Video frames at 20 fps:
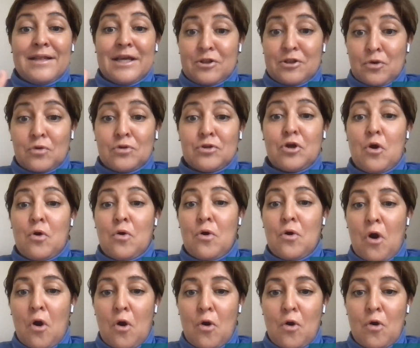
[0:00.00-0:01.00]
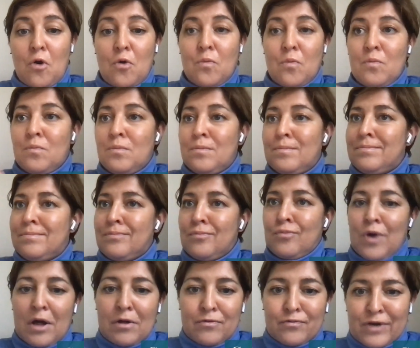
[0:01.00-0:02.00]
They don't go home
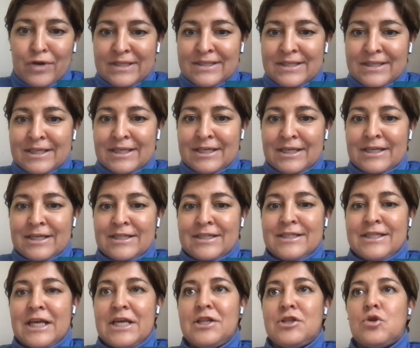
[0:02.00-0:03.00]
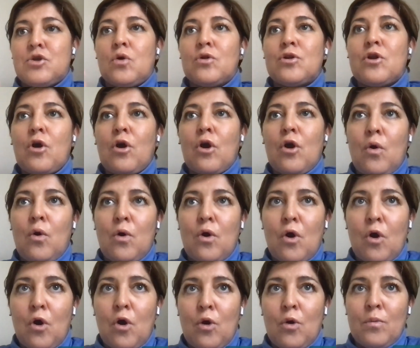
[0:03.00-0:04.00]
well rested. They don't go
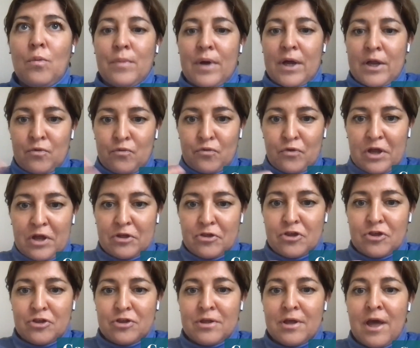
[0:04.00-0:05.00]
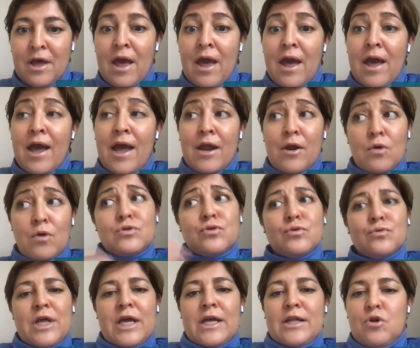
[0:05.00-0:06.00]
home enriched. And also,
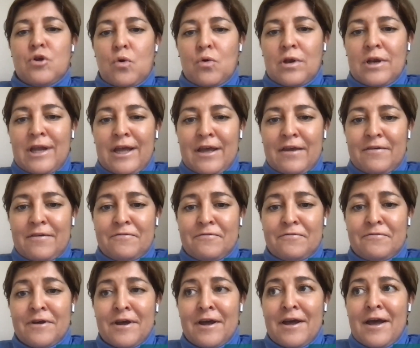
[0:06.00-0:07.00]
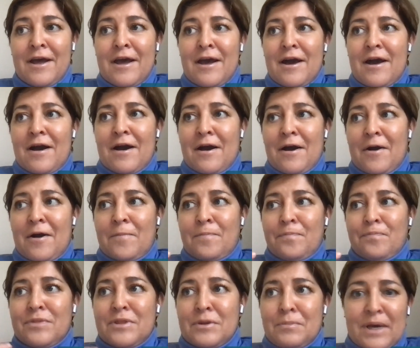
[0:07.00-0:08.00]
they don't leave
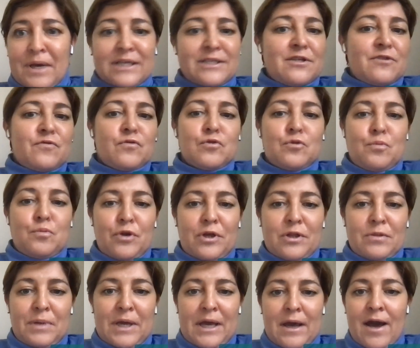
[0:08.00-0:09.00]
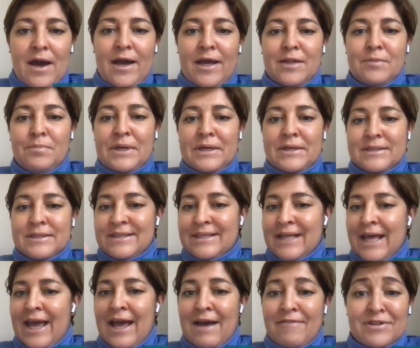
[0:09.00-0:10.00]
the best footprint behind because
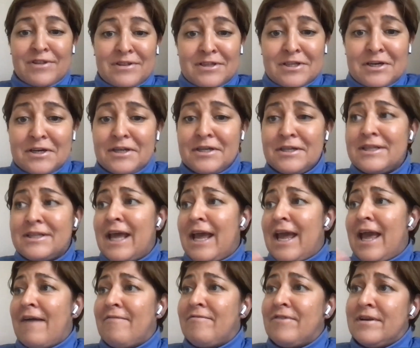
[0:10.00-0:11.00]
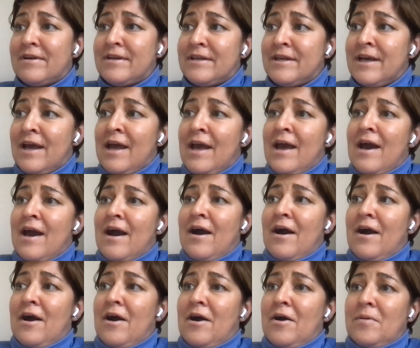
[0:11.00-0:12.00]
they haven't learned, they haven't
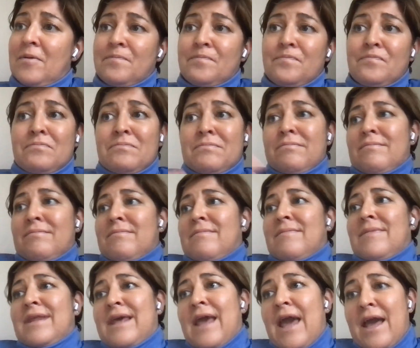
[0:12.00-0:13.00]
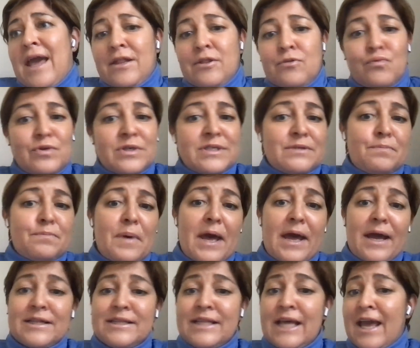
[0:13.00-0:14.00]
um, gained
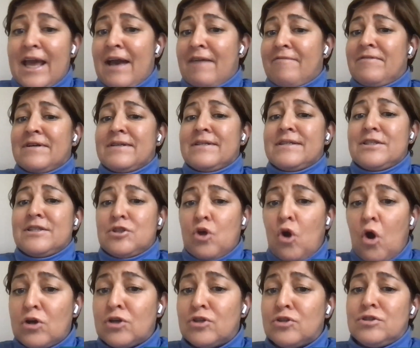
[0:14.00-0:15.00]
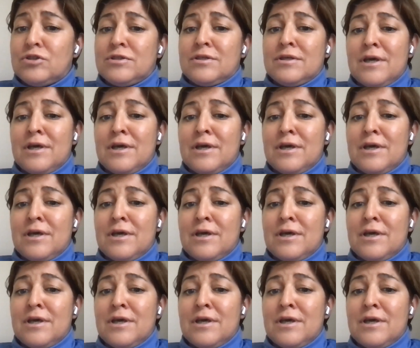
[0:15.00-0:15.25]
respect, they haven't talked